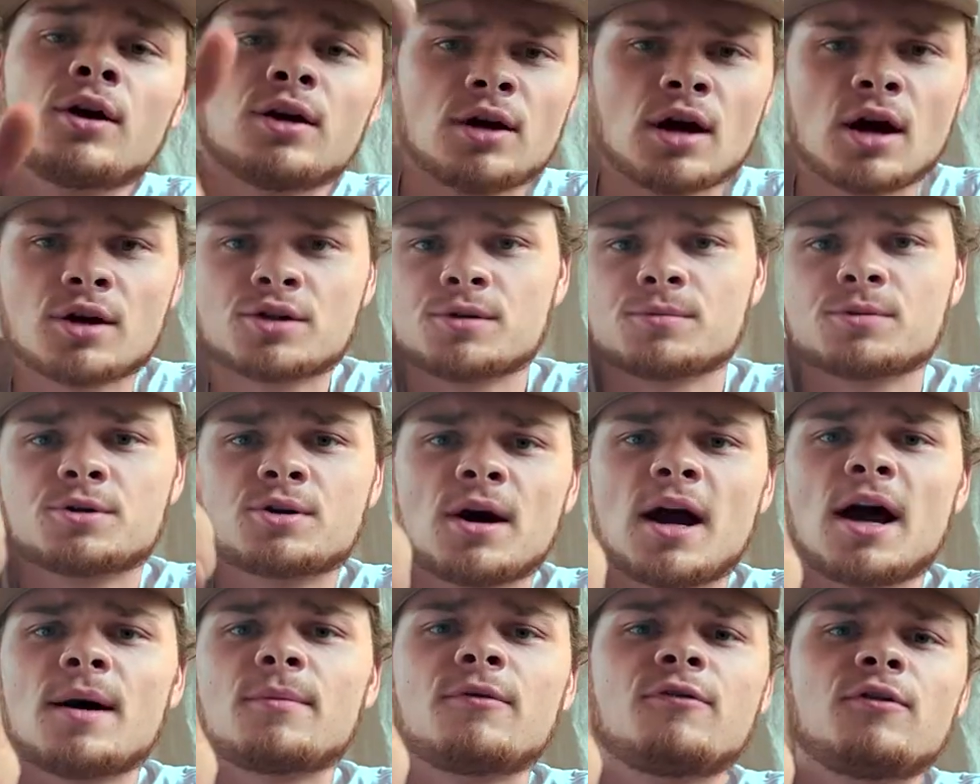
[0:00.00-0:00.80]
Y'all
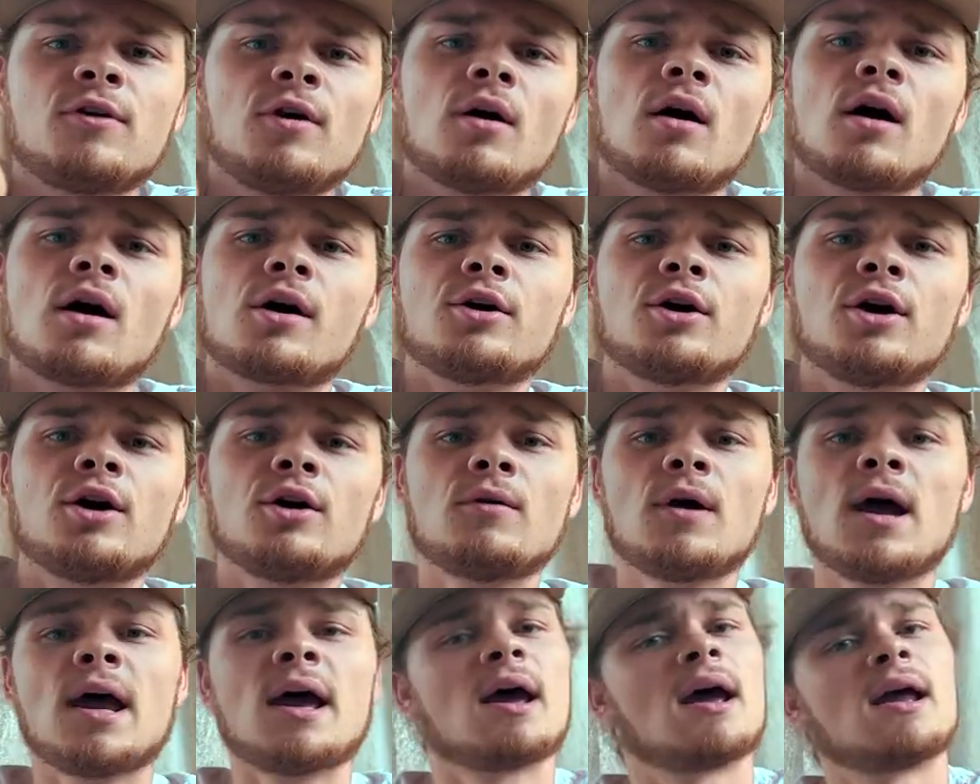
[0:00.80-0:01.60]
subscribe if you are
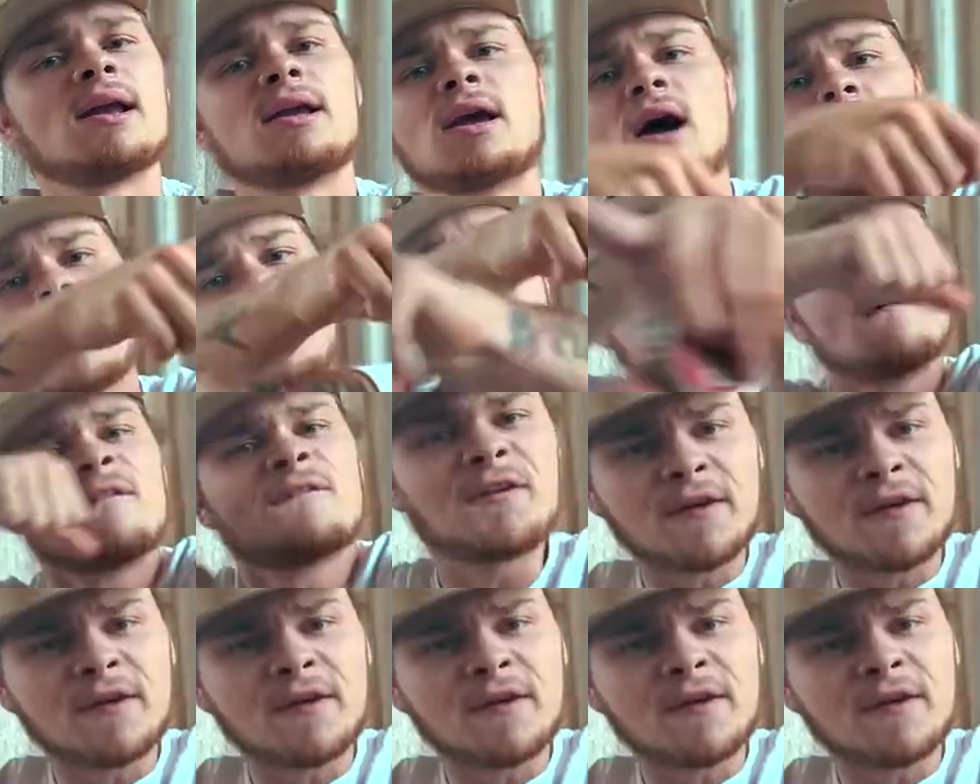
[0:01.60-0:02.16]
new, and y'all,